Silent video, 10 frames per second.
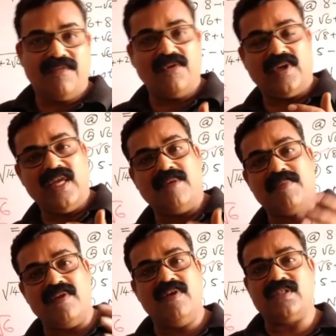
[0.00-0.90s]
If you
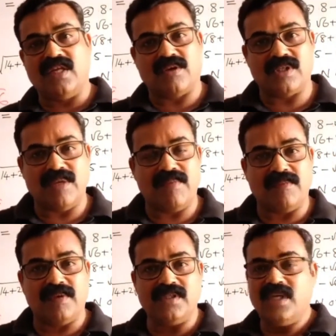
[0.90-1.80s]
take previous year question
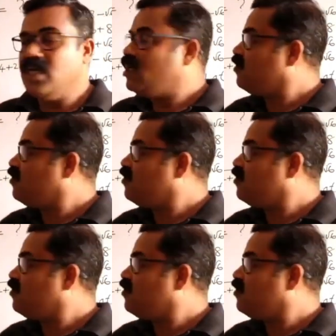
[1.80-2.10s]
papers,